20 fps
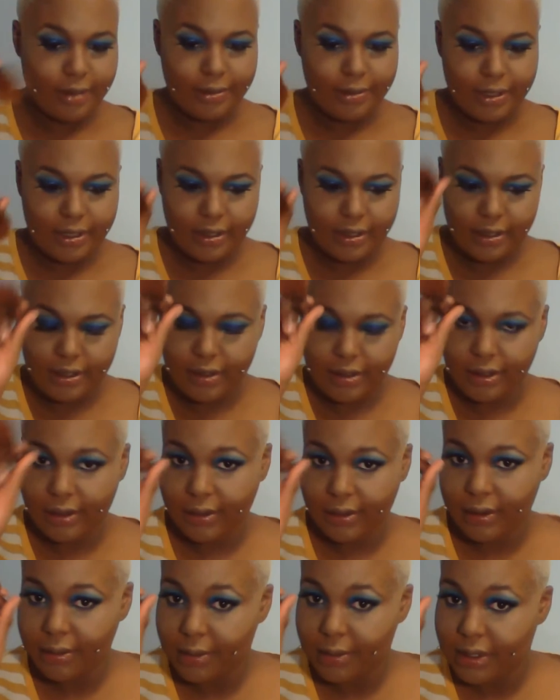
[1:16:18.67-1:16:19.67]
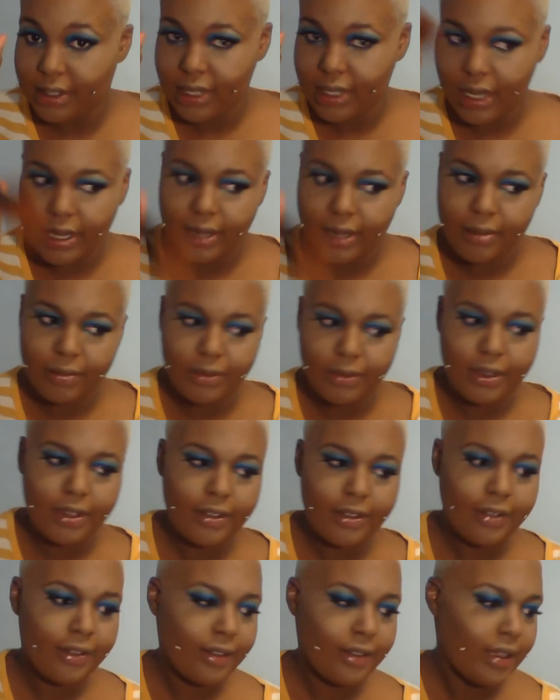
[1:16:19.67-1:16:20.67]
I'm just going to go in one more time
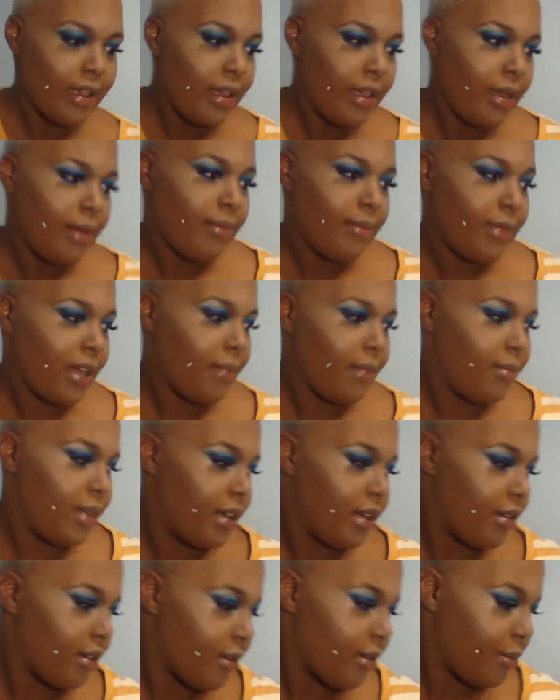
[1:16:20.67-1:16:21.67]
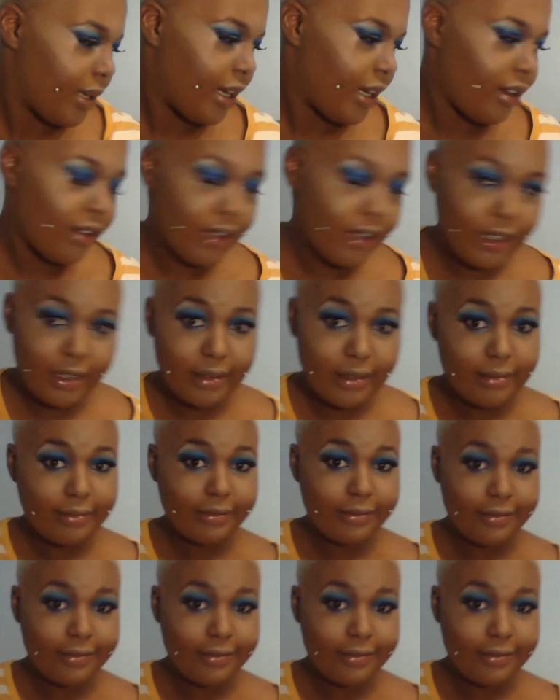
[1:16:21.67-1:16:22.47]
with my mineral powder